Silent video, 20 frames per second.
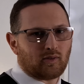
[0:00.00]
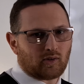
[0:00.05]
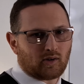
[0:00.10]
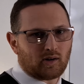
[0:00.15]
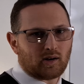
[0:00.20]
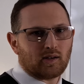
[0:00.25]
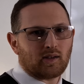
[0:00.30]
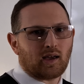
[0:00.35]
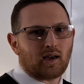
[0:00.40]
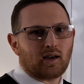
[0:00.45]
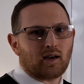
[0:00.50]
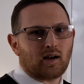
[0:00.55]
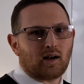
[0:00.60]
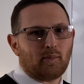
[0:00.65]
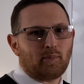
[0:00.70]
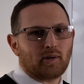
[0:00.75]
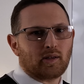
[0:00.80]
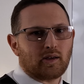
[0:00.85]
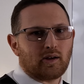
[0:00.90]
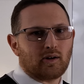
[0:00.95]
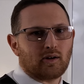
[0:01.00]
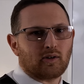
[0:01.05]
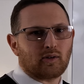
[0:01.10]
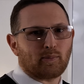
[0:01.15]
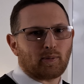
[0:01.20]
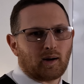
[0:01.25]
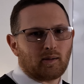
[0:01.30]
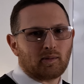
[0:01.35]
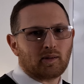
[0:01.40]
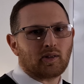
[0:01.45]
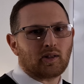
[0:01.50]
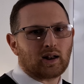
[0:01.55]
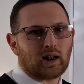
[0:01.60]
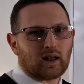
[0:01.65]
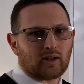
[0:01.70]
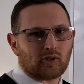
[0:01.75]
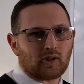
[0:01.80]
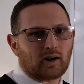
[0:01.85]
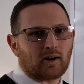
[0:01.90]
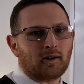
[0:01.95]
It's going to take a couple of years probably to
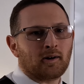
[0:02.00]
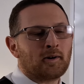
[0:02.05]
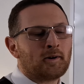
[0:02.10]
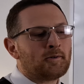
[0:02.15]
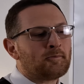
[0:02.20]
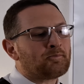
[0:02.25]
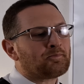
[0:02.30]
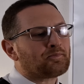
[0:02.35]
get there.